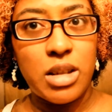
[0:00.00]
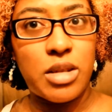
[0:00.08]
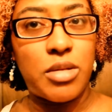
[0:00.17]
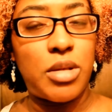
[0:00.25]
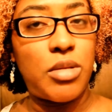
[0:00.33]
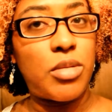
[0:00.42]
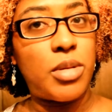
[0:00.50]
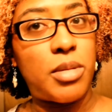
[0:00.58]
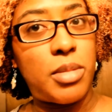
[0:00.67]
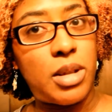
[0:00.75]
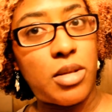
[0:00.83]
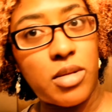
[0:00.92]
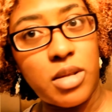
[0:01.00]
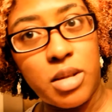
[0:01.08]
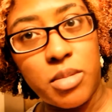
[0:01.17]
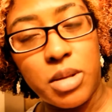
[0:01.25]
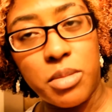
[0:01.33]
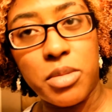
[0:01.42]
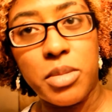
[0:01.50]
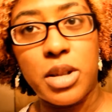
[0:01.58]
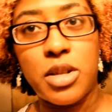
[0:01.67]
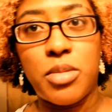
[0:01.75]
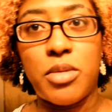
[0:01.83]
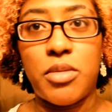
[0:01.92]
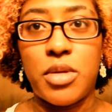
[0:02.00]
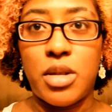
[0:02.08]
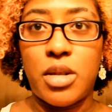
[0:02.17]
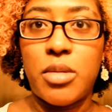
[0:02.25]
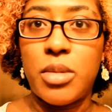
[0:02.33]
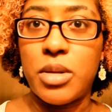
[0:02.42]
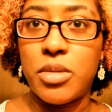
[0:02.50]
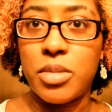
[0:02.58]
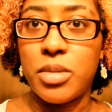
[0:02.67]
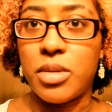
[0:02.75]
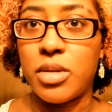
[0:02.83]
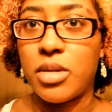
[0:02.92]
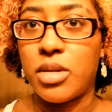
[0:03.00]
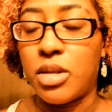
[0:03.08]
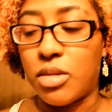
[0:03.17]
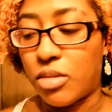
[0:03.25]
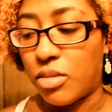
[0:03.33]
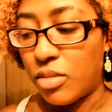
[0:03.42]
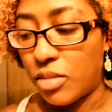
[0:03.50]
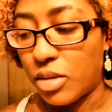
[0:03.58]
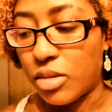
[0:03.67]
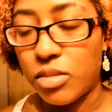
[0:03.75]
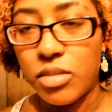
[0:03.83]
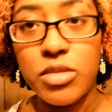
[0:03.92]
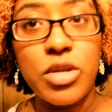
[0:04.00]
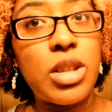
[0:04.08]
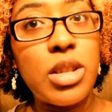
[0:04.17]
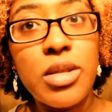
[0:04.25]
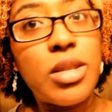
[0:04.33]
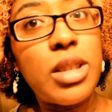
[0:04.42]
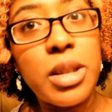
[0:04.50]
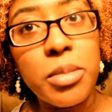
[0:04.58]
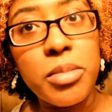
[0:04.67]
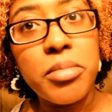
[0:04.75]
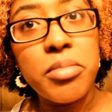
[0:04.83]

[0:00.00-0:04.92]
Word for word: So they were supposed to be in their sleep, and me and my husband were in our bedroom, you know, trying to go to sleep.